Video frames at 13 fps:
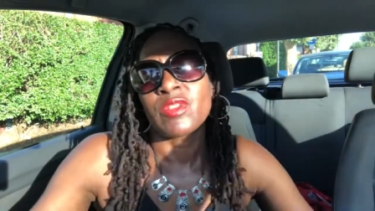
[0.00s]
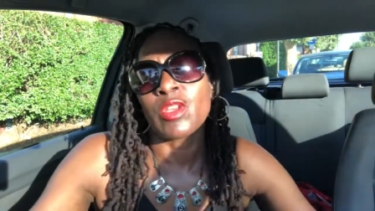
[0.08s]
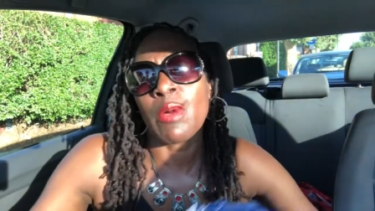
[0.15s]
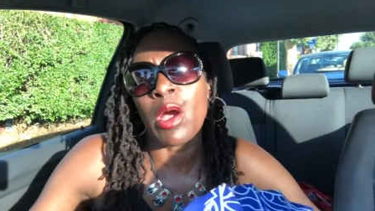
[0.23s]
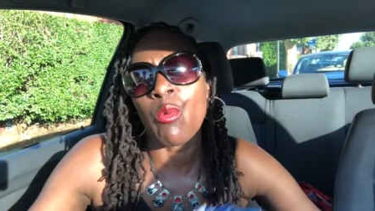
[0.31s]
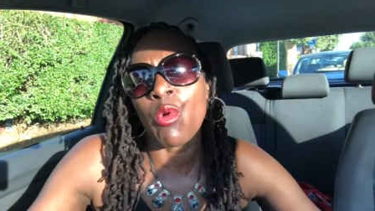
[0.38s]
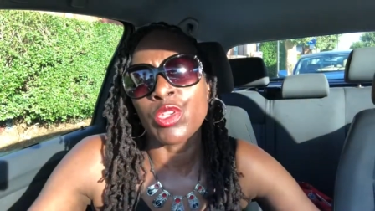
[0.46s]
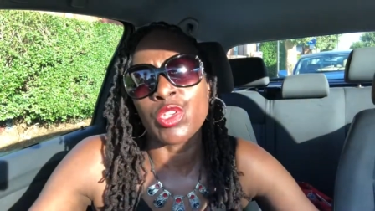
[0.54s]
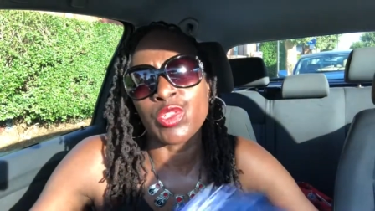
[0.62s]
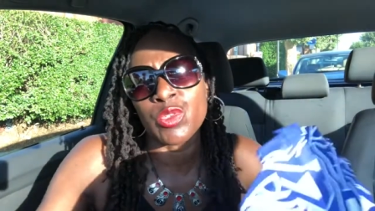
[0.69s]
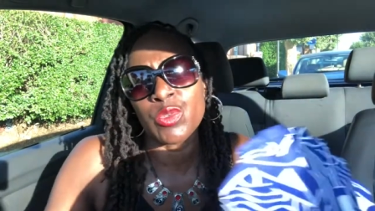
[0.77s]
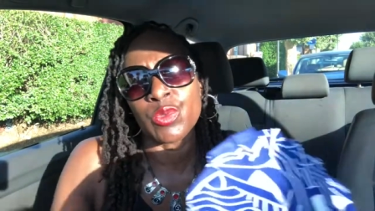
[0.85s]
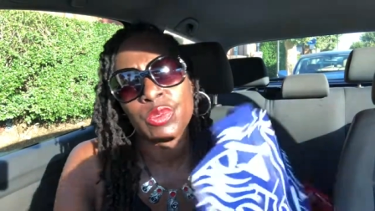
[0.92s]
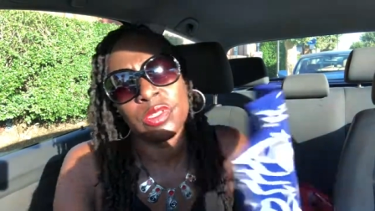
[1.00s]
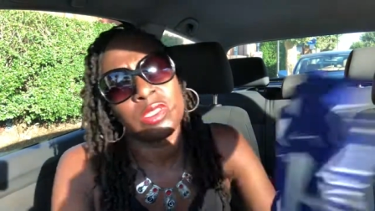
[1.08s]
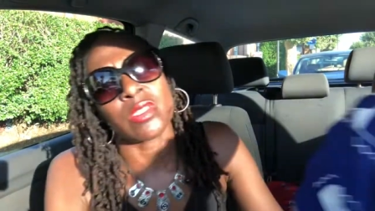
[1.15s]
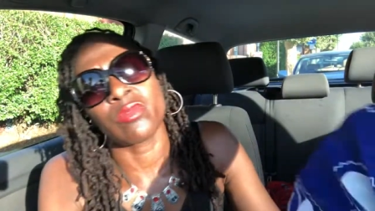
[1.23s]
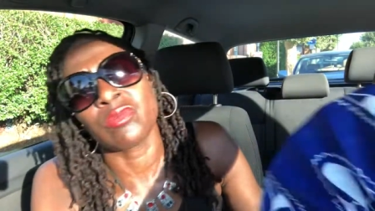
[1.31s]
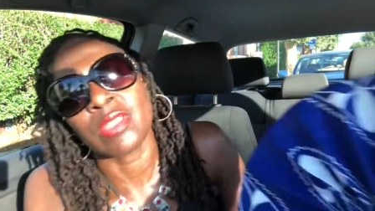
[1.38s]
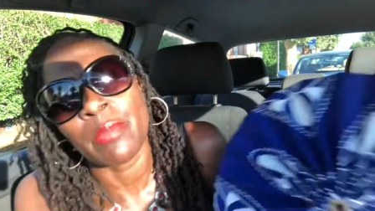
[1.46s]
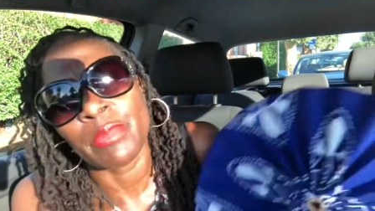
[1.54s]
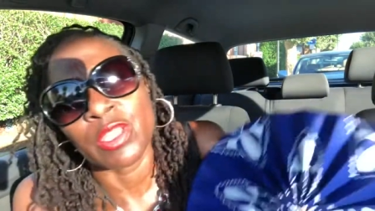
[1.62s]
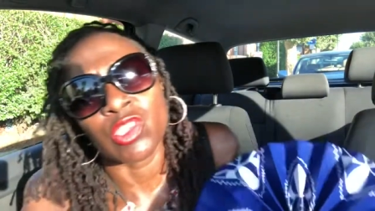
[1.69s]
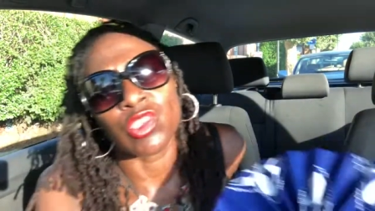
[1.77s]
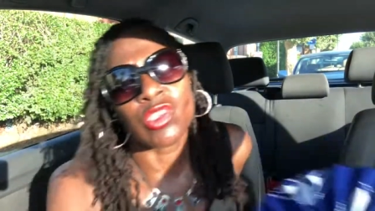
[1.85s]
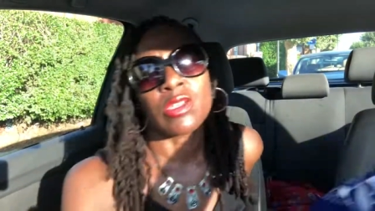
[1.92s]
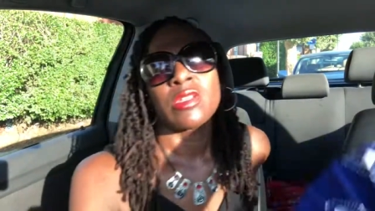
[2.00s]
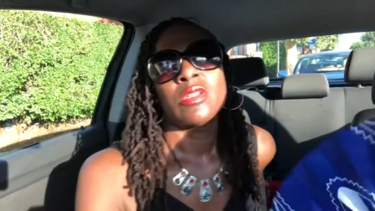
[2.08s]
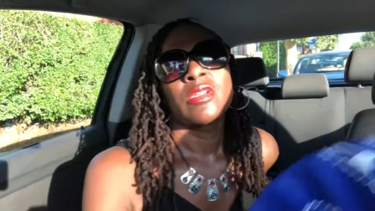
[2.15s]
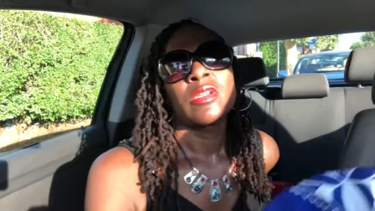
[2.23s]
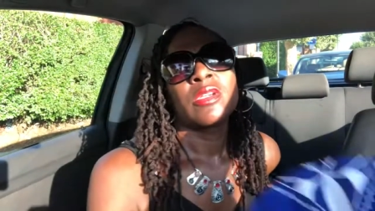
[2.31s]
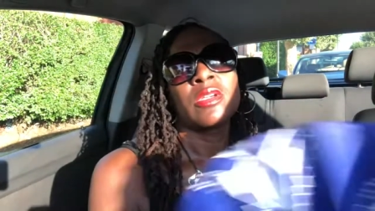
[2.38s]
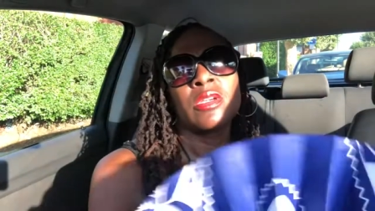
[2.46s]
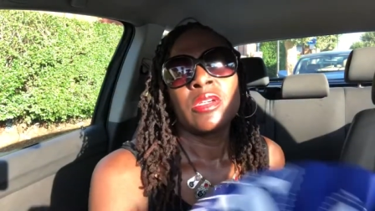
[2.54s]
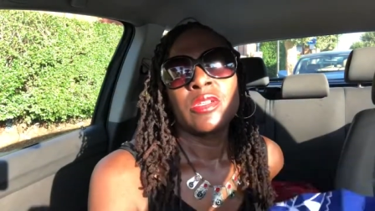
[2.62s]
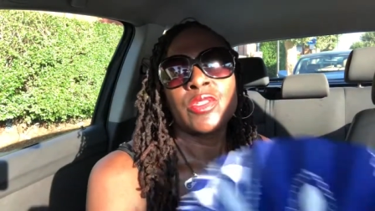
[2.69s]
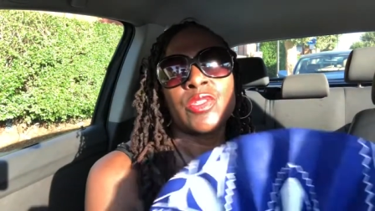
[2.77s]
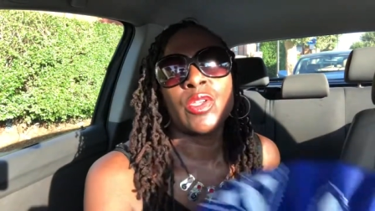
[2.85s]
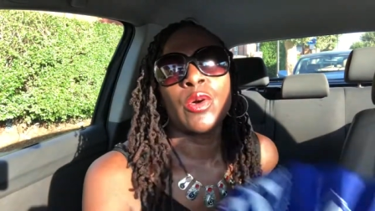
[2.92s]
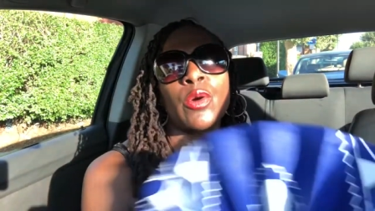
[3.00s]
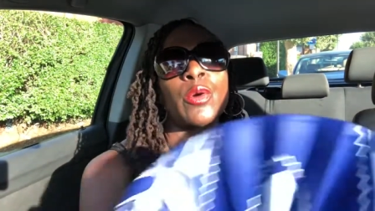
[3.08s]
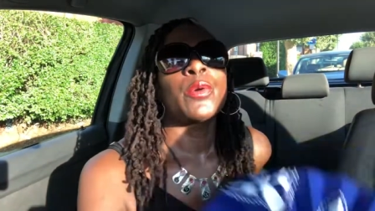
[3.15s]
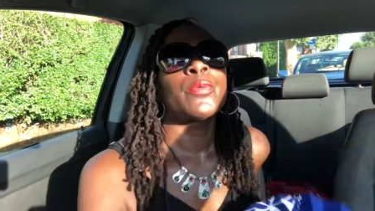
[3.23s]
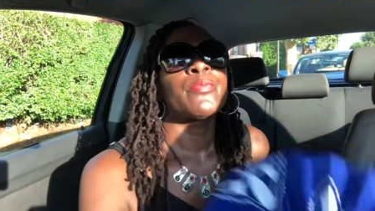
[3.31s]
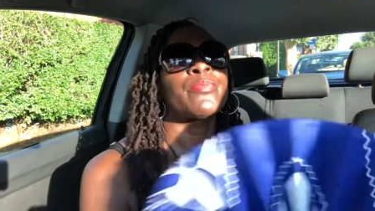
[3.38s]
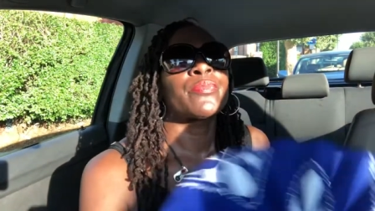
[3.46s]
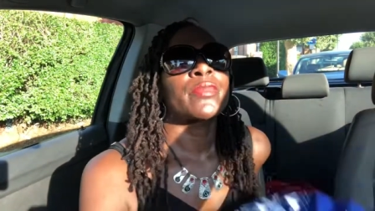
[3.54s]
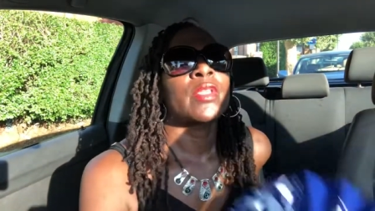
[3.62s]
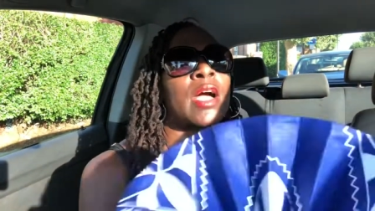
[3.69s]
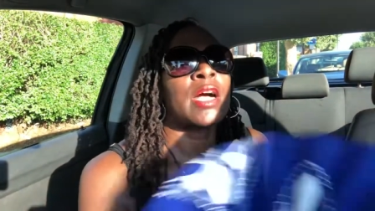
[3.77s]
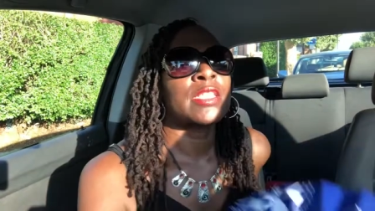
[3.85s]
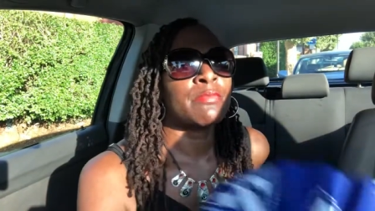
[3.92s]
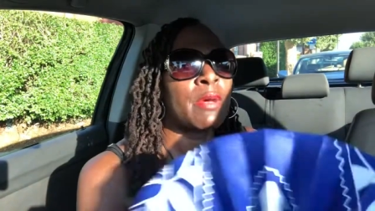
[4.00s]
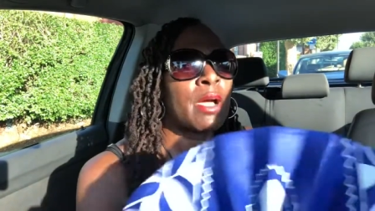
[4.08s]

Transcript: no matter what you do it's still damaged so as